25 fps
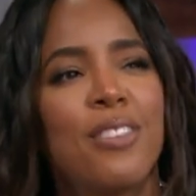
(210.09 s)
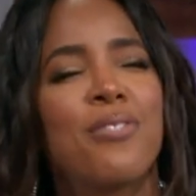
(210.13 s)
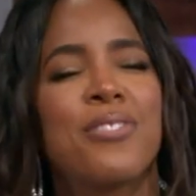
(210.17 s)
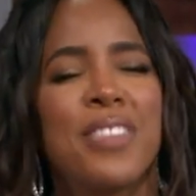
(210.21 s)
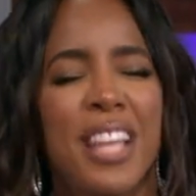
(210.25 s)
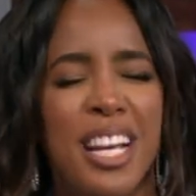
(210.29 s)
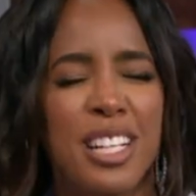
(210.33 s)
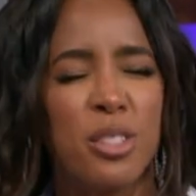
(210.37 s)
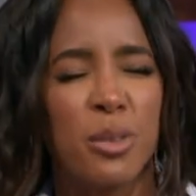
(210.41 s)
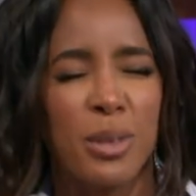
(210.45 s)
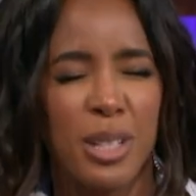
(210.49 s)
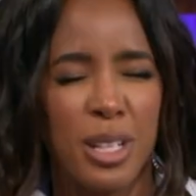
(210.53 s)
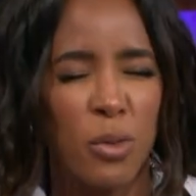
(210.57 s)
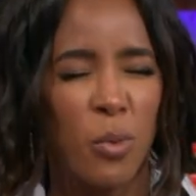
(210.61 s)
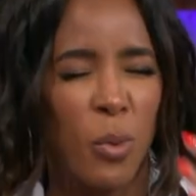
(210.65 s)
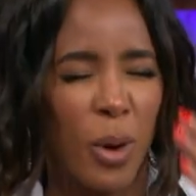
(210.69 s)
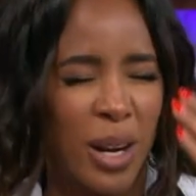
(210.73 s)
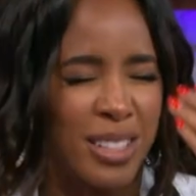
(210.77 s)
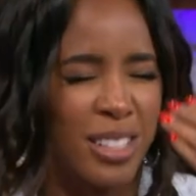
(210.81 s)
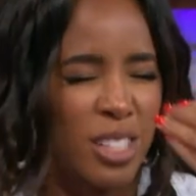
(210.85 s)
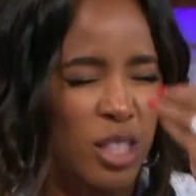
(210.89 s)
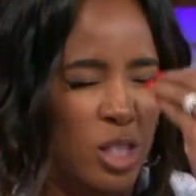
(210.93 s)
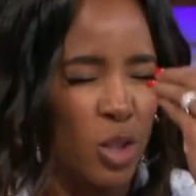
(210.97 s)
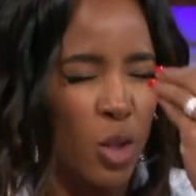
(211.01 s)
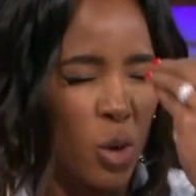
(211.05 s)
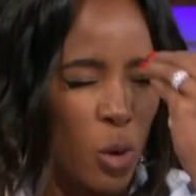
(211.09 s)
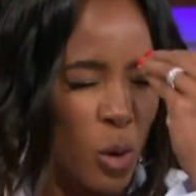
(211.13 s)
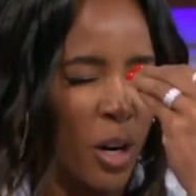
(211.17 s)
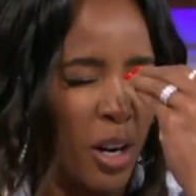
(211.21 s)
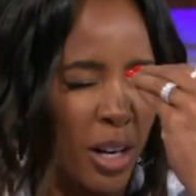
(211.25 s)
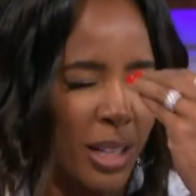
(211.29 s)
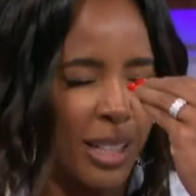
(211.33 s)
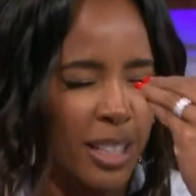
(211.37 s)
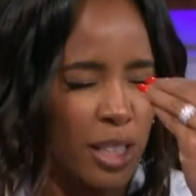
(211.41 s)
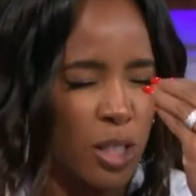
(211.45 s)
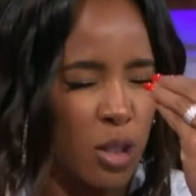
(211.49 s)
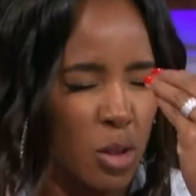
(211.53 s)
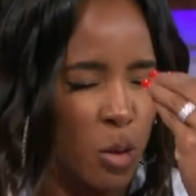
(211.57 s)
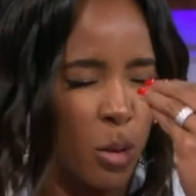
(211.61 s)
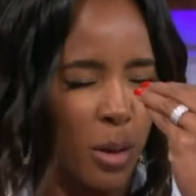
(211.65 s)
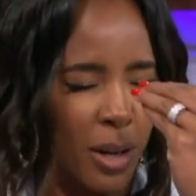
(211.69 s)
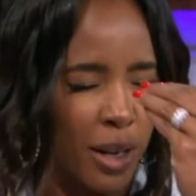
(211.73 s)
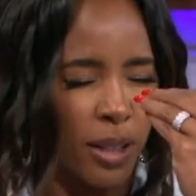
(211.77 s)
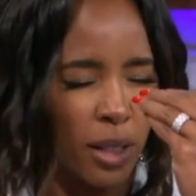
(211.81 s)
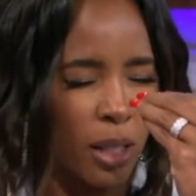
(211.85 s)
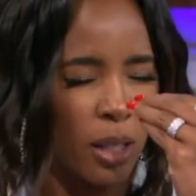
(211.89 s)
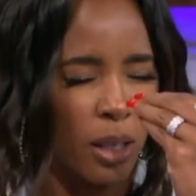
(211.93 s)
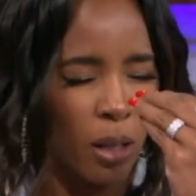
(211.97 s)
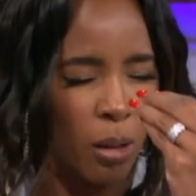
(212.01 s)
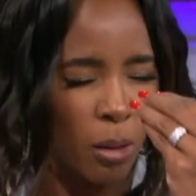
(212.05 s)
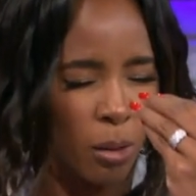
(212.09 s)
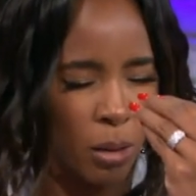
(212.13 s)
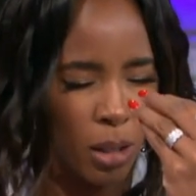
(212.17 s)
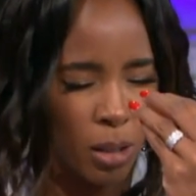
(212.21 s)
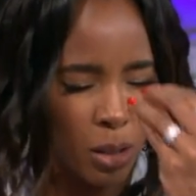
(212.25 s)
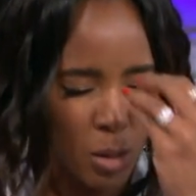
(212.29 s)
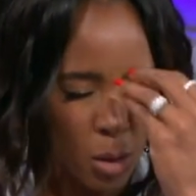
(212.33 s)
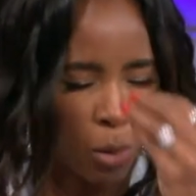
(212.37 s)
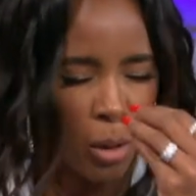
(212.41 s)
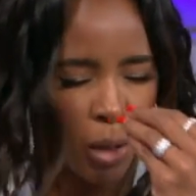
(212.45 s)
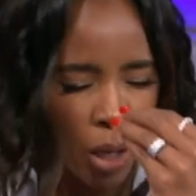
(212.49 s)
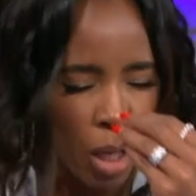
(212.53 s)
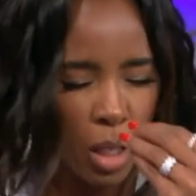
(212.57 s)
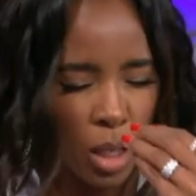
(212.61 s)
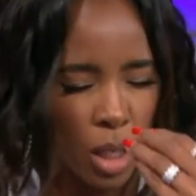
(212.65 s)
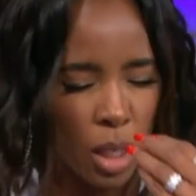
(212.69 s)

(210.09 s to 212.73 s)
If that's what he wants, it's too early. It's too early early, Hoda. Too early.